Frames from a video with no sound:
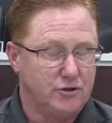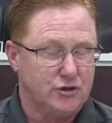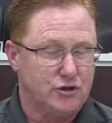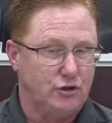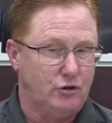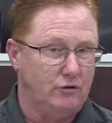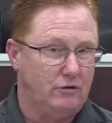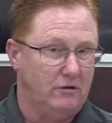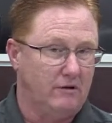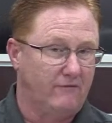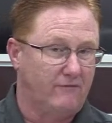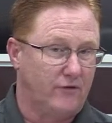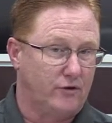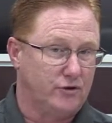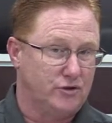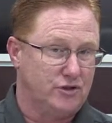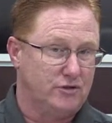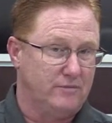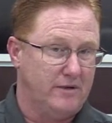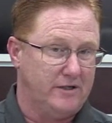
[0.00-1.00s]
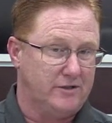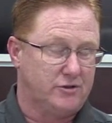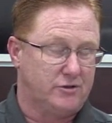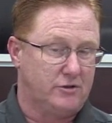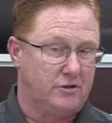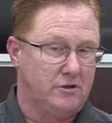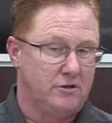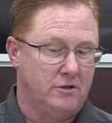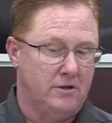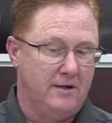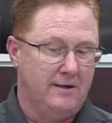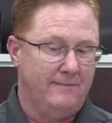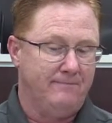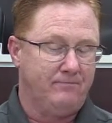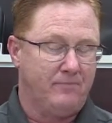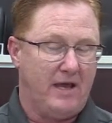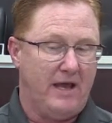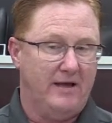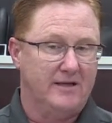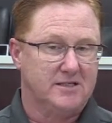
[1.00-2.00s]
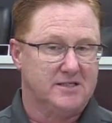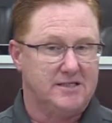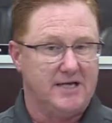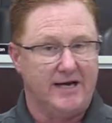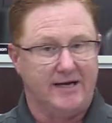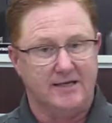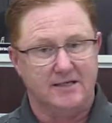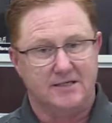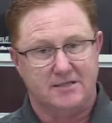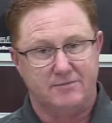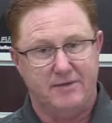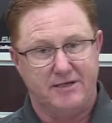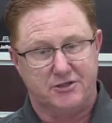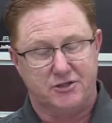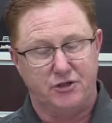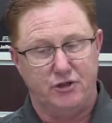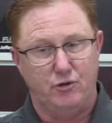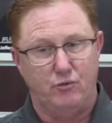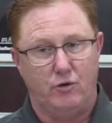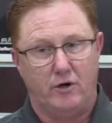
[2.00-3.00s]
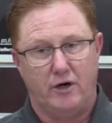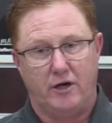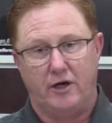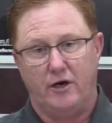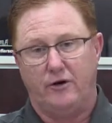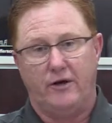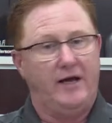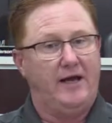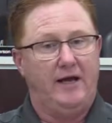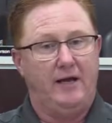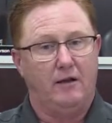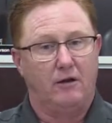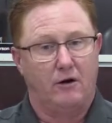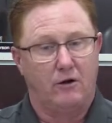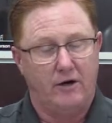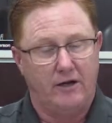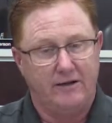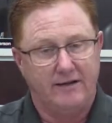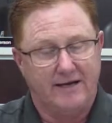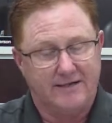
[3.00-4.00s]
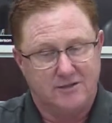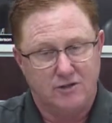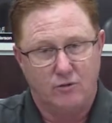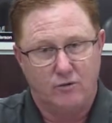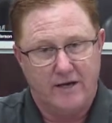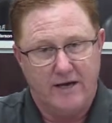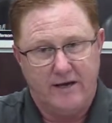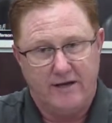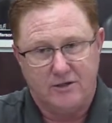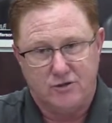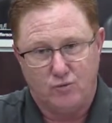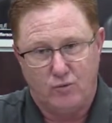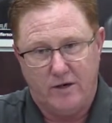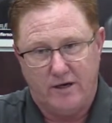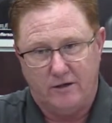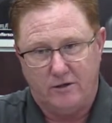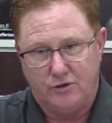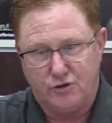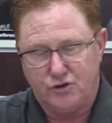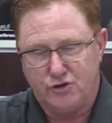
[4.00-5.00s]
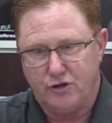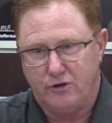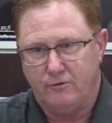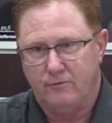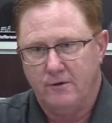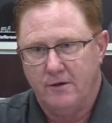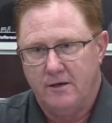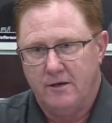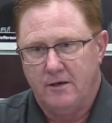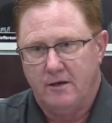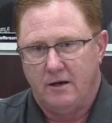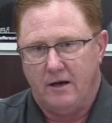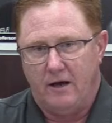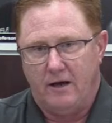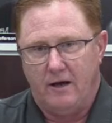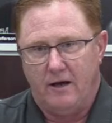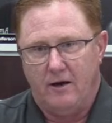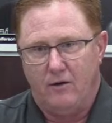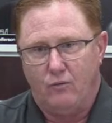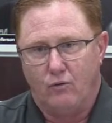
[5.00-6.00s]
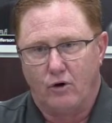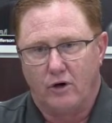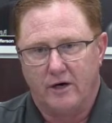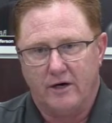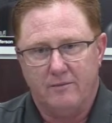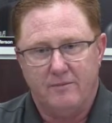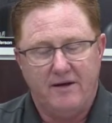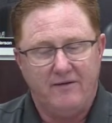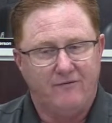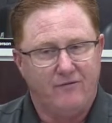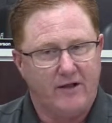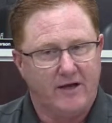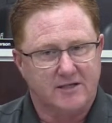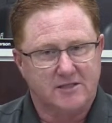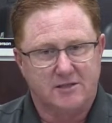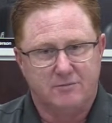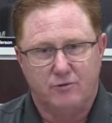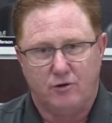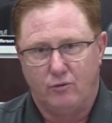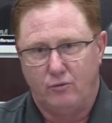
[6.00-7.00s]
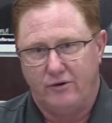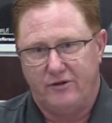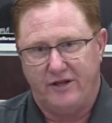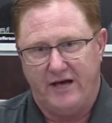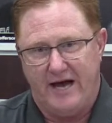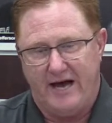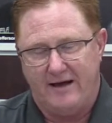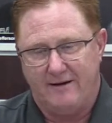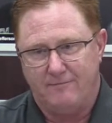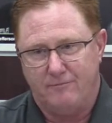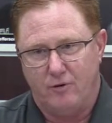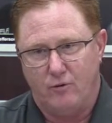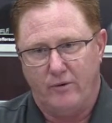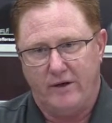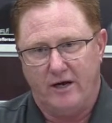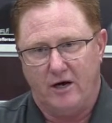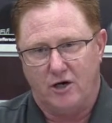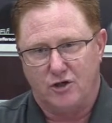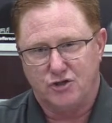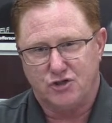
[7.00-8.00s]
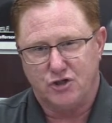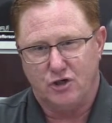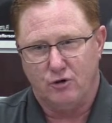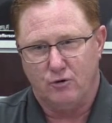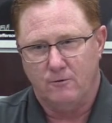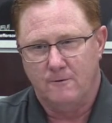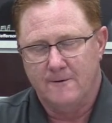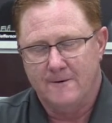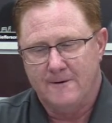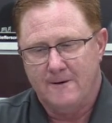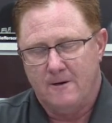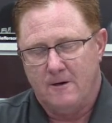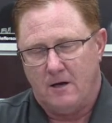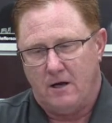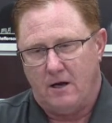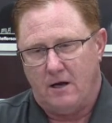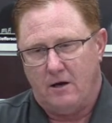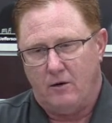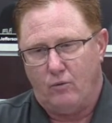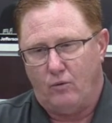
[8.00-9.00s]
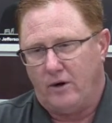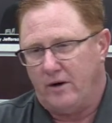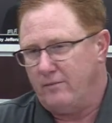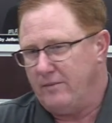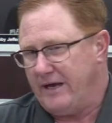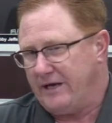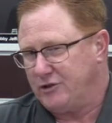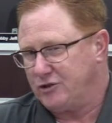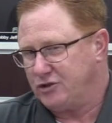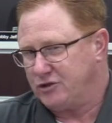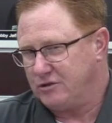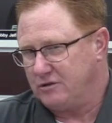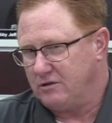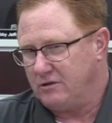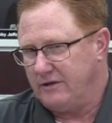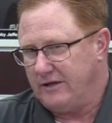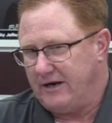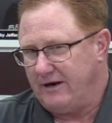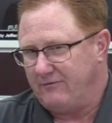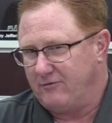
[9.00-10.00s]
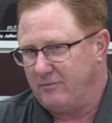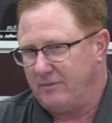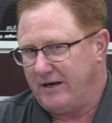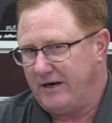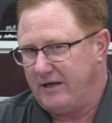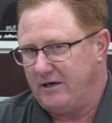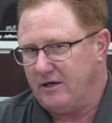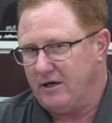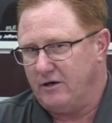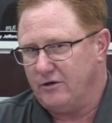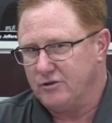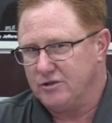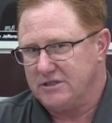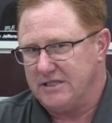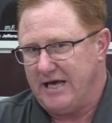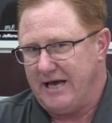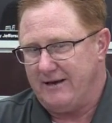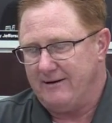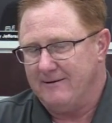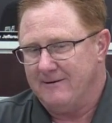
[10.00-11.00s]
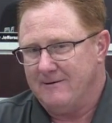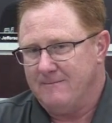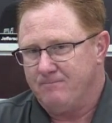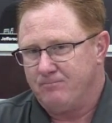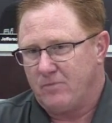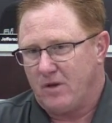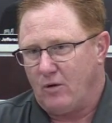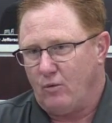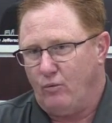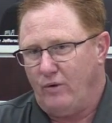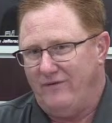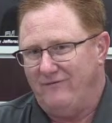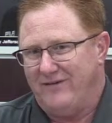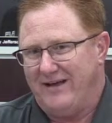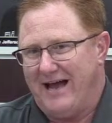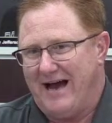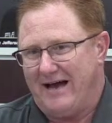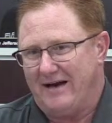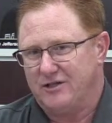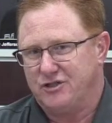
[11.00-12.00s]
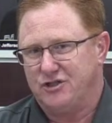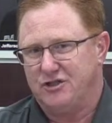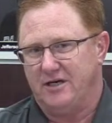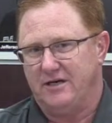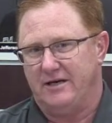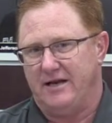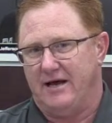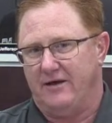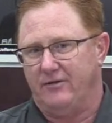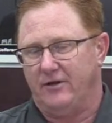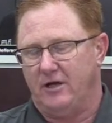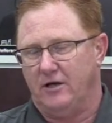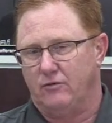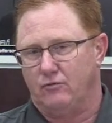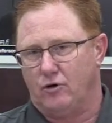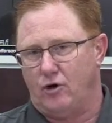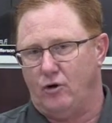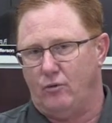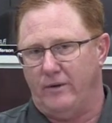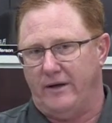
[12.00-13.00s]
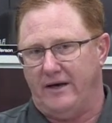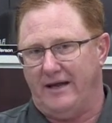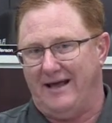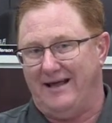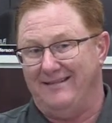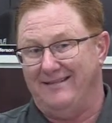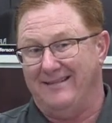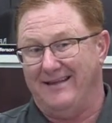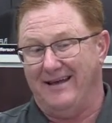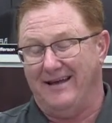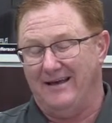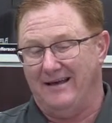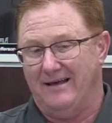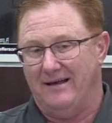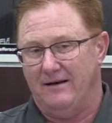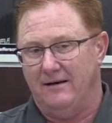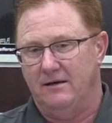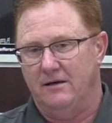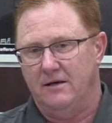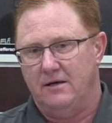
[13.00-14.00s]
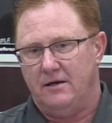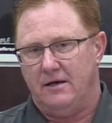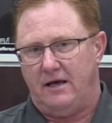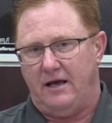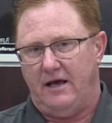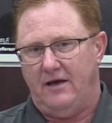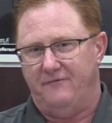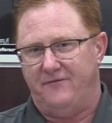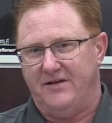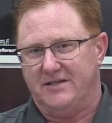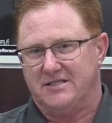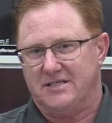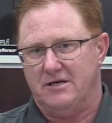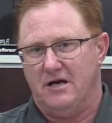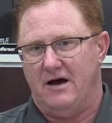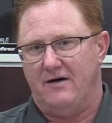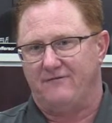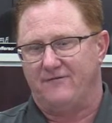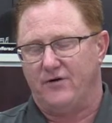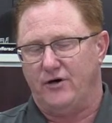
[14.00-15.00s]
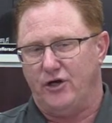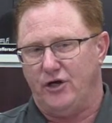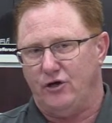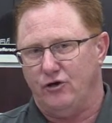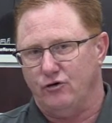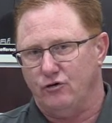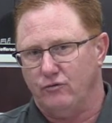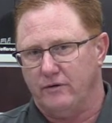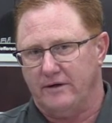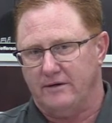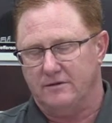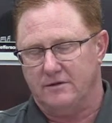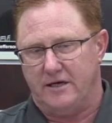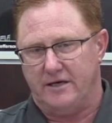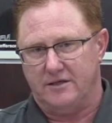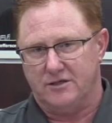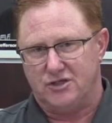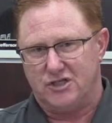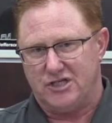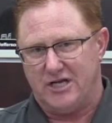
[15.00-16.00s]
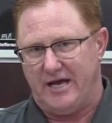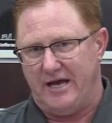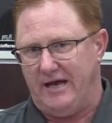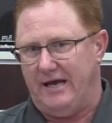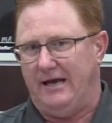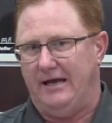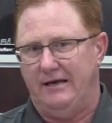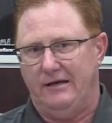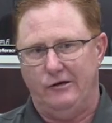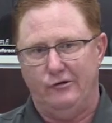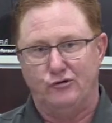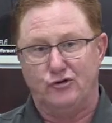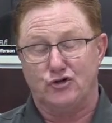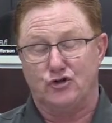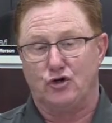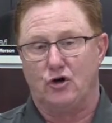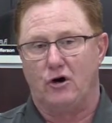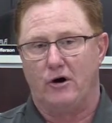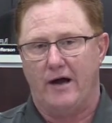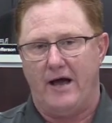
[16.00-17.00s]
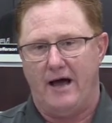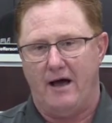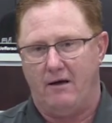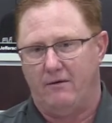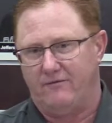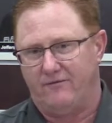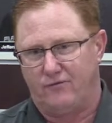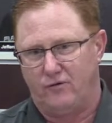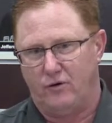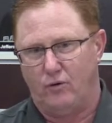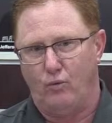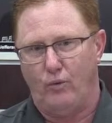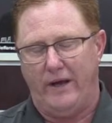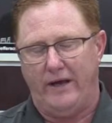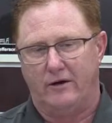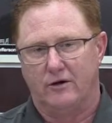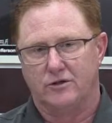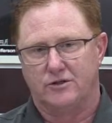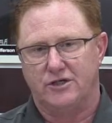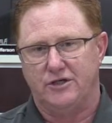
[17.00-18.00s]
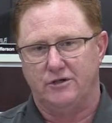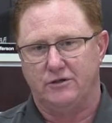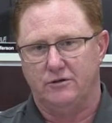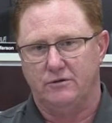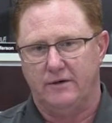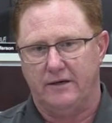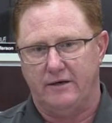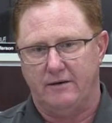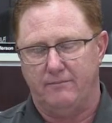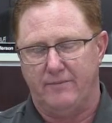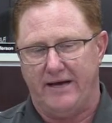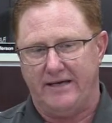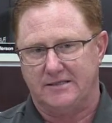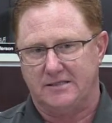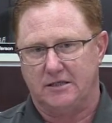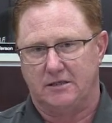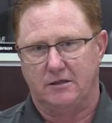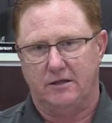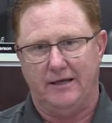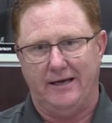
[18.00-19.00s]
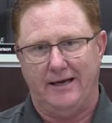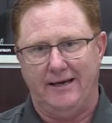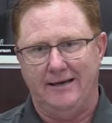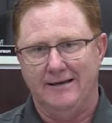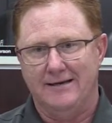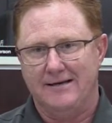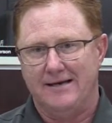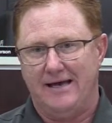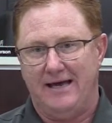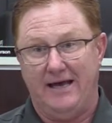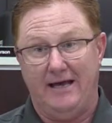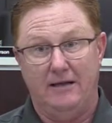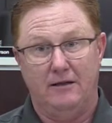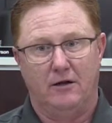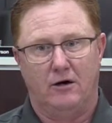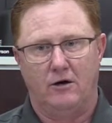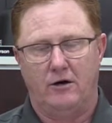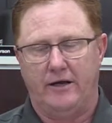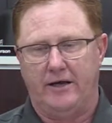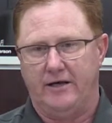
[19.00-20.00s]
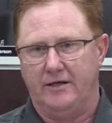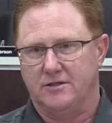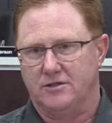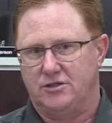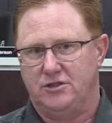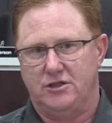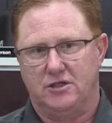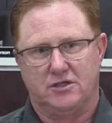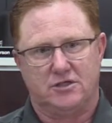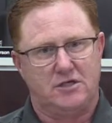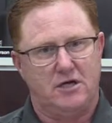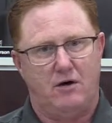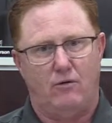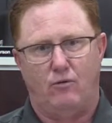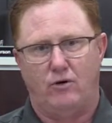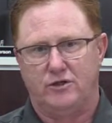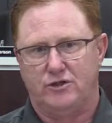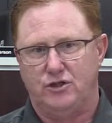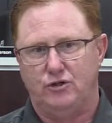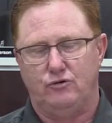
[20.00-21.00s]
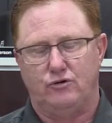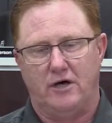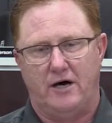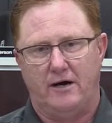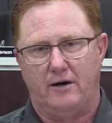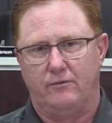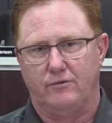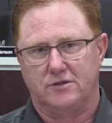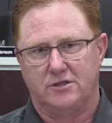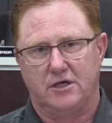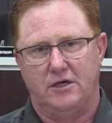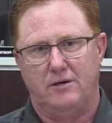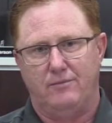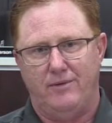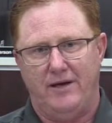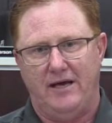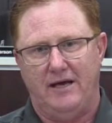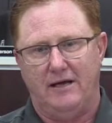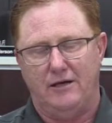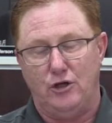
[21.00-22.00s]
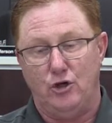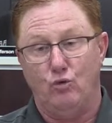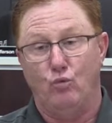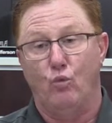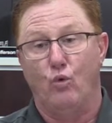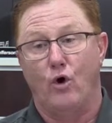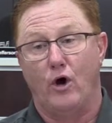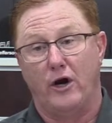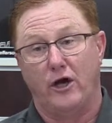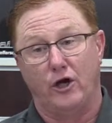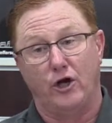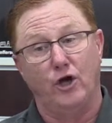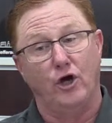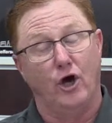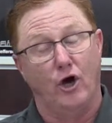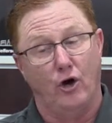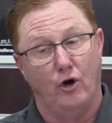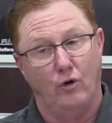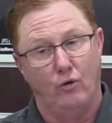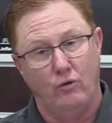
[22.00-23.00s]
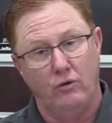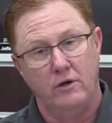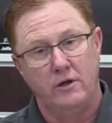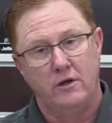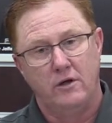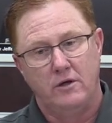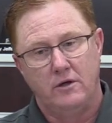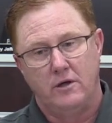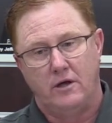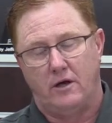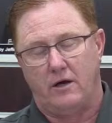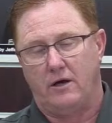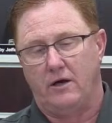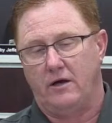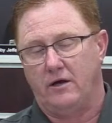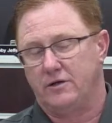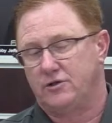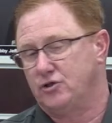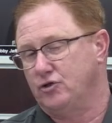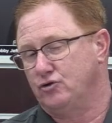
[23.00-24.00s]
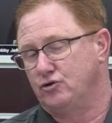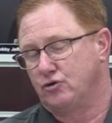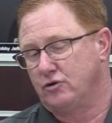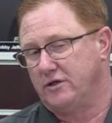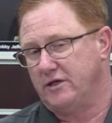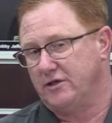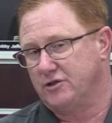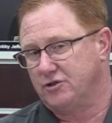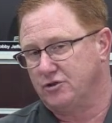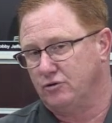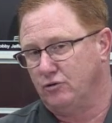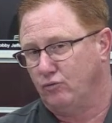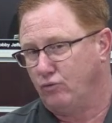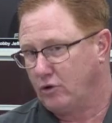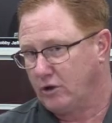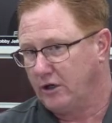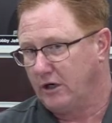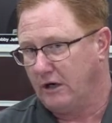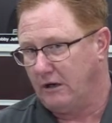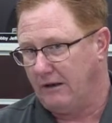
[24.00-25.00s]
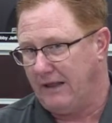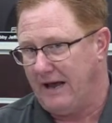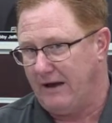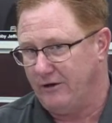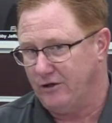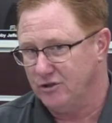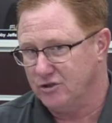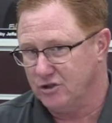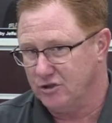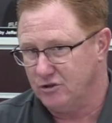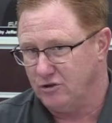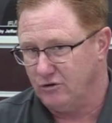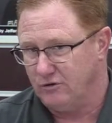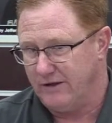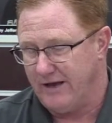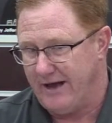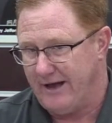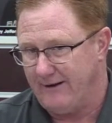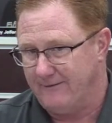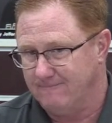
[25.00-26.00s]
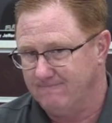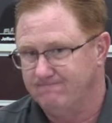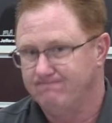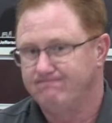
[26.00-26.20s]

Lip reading: student the first semester, and second semester you want to go to e-learning, that's okay as well. So we're going to be flexible with that, but we also want to make sure that everybody knows that we've got to shut down the enrollment, and then if it's not for you, and say you start out for a week or two and basically e-learning is just not what you thought it was going to be and you want to go to traditional, we're going to allow you to do that.